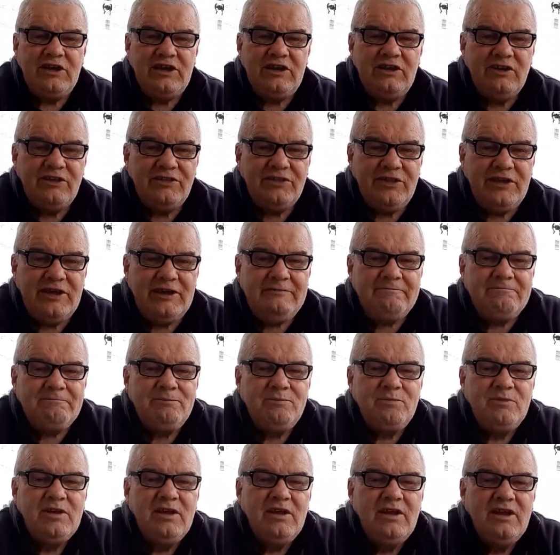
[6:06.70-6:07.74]
I think.
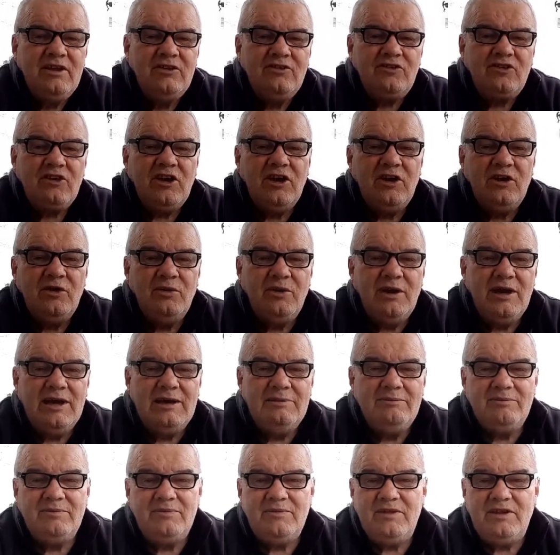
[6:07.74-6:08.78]

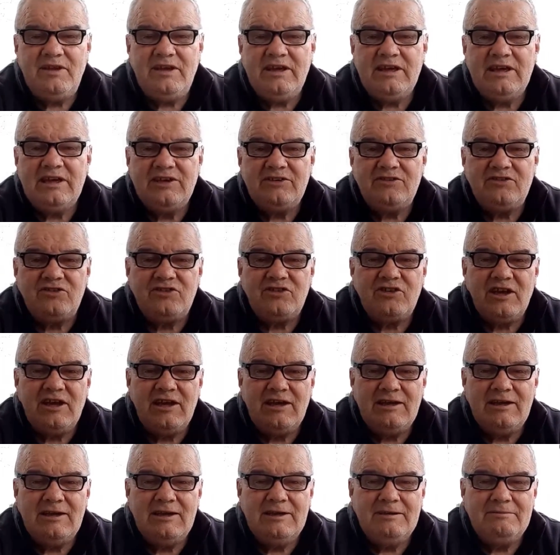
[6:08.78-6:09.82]
So yeah, it's
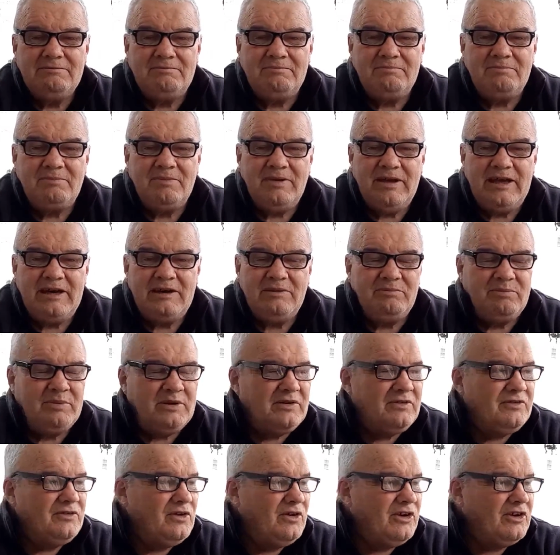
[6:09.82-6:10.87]
had a
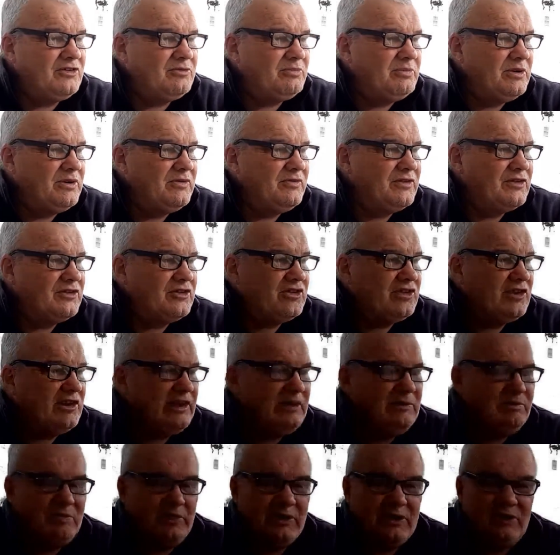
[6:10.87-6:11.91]
bit of a
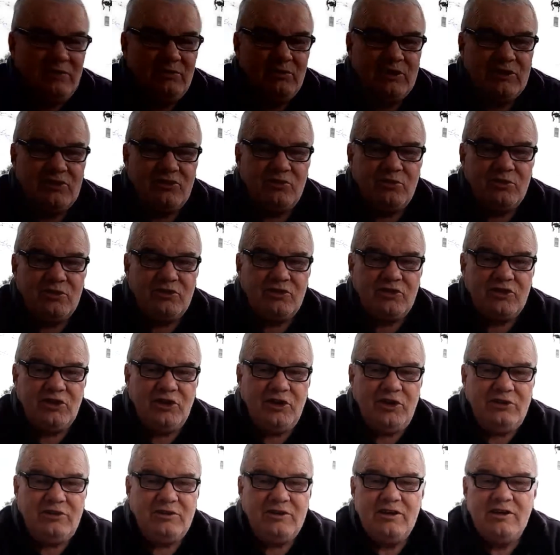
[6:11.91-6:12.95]
sleep in, which was
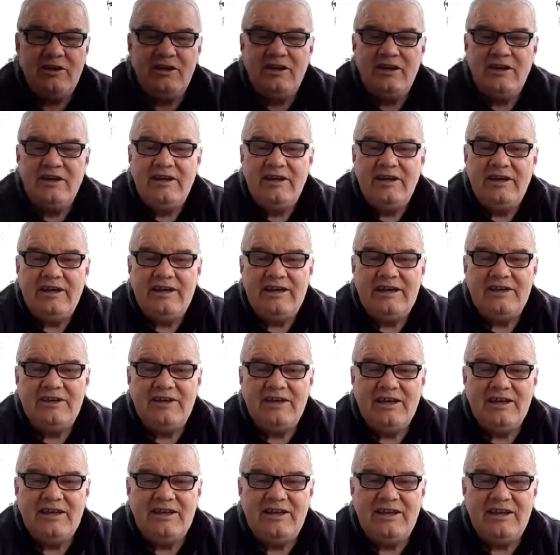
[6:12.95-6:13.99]
good. And
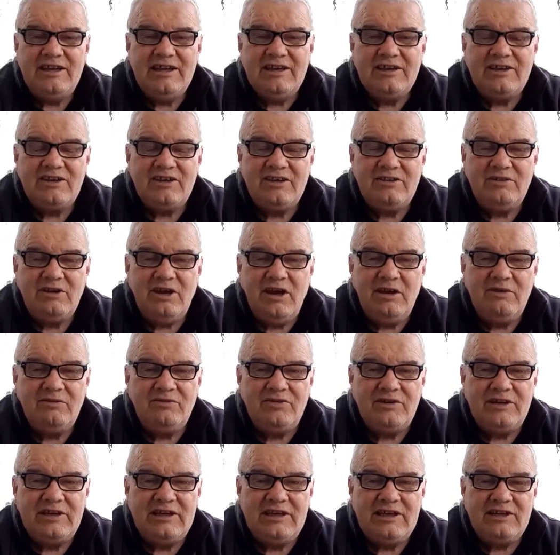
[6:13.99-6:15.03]
yeah, I can
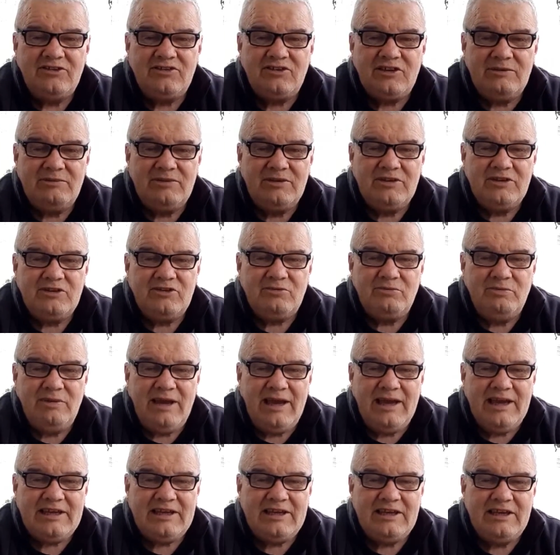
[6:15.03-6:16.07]
hopefully get some of this
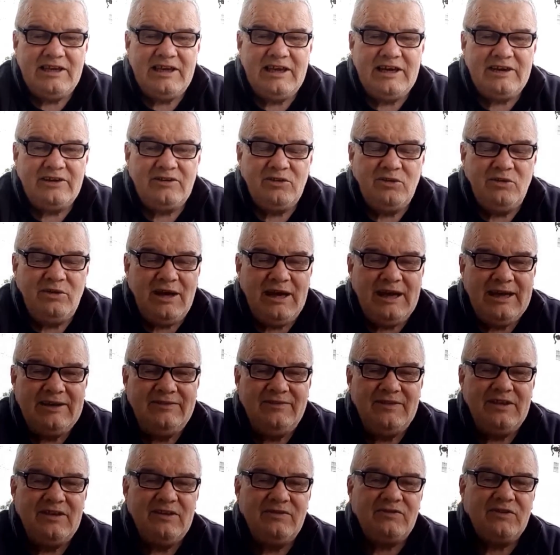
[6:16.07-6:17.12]
marking out of the way,
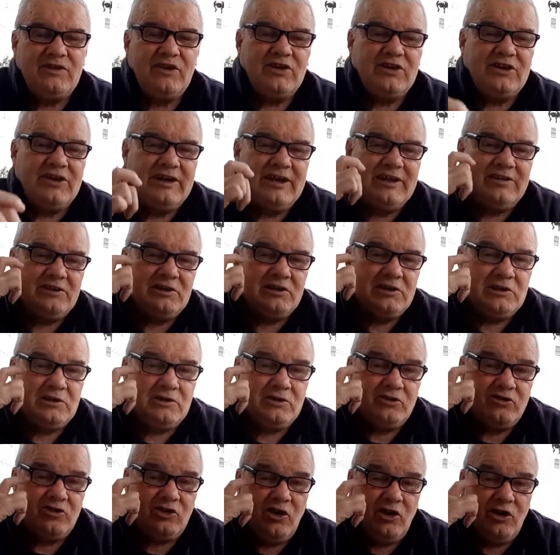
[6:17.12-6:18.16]
and then I've got another
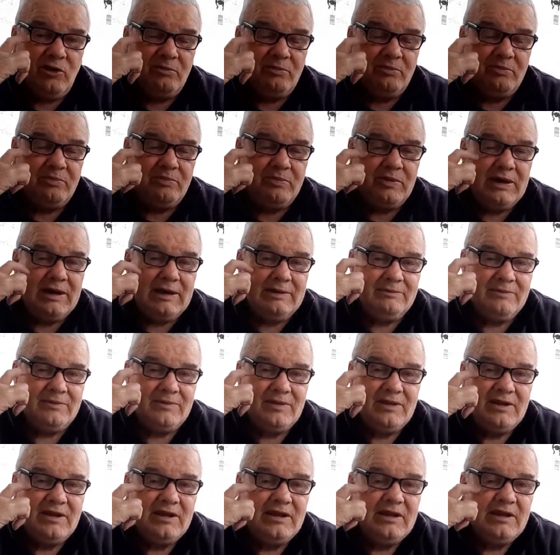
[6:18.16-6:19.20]
little job
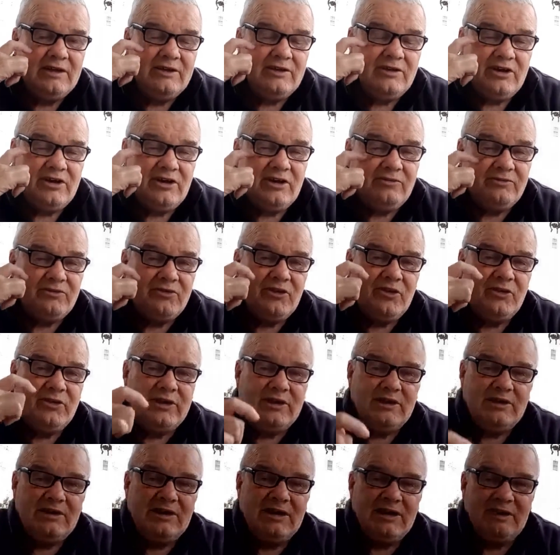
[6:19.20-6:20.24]
that I'm
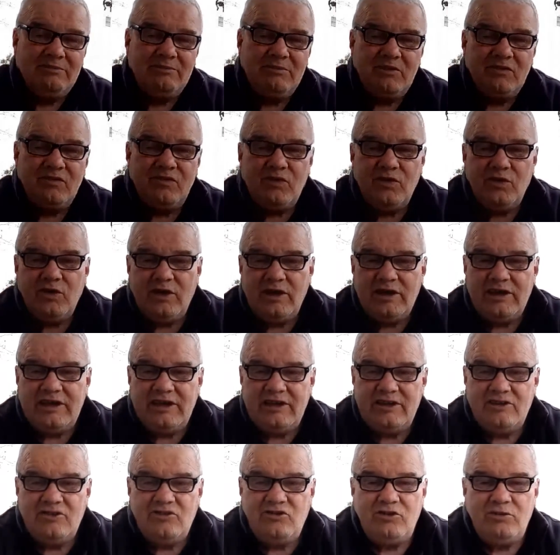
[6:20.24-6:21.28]
doing before I
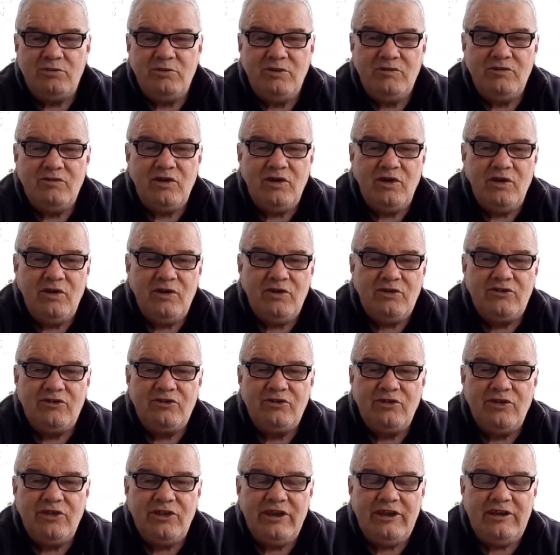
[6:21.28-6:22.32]
get into my vlogs
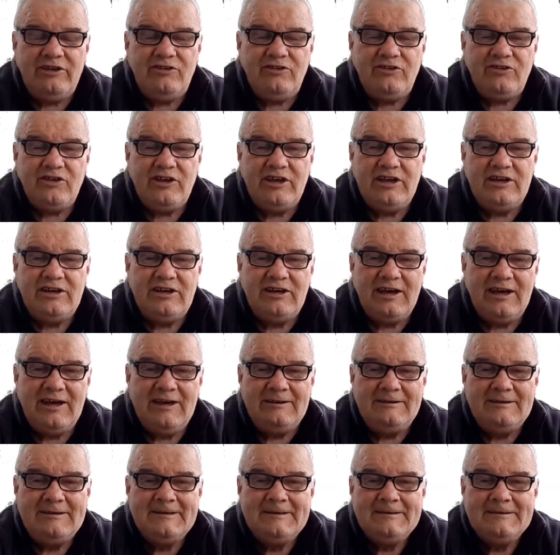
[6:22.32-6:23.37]
and things, and
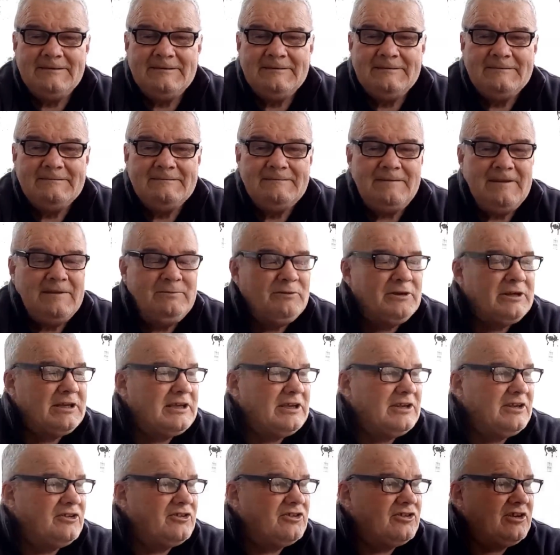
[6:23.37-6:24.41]
then we
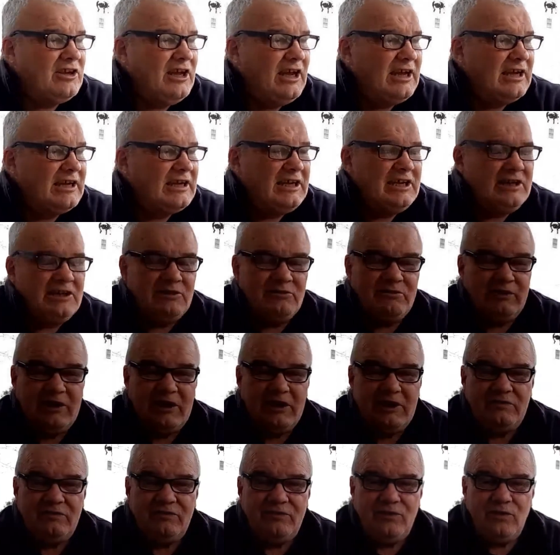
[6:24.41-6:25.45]
can start getting
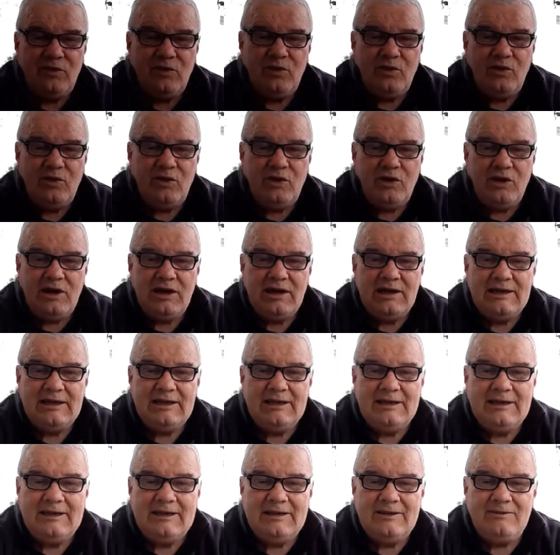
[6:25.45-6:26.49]
ready for
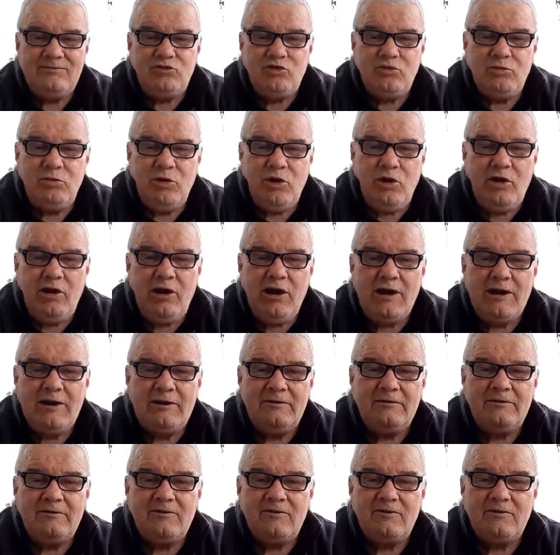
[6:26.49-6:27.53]

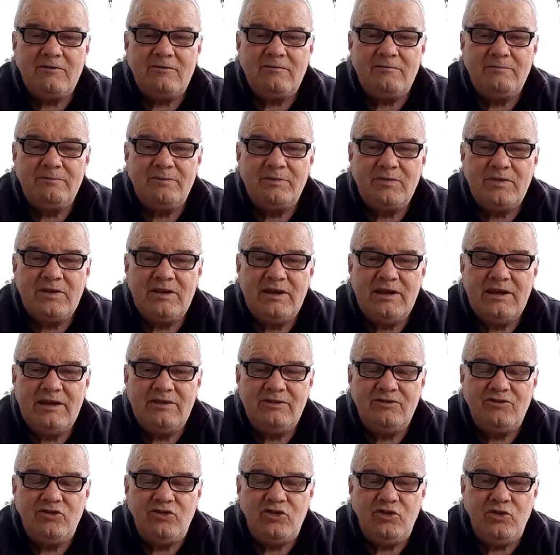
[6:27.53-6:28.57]
tomorrow's
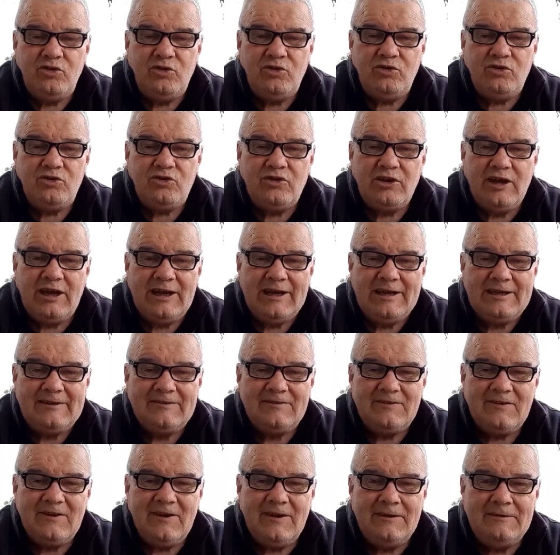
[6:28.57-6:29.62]
Tuesday.
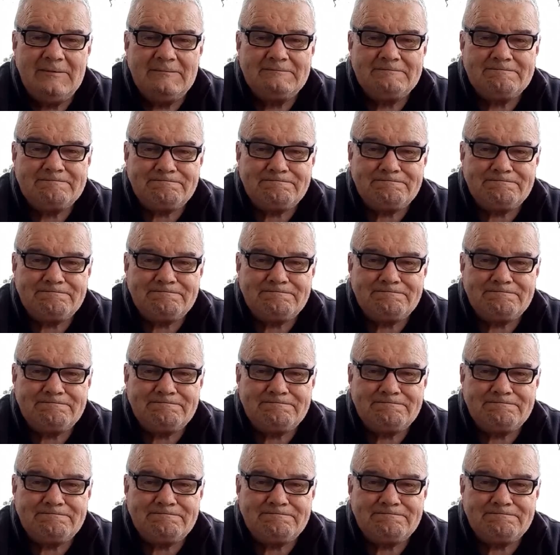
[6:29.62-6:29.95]
So